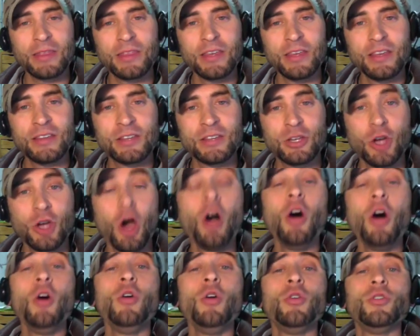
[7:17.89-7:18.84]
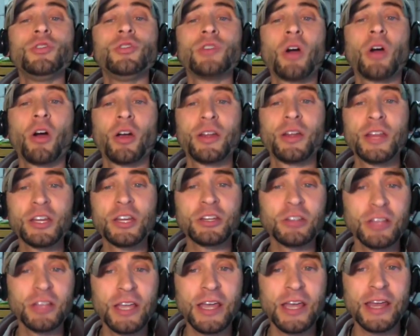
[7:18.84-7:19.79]
these codes are
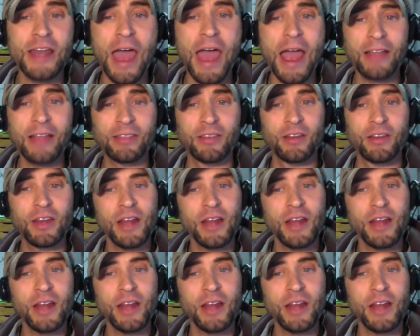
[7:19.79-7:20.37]
initially enacted,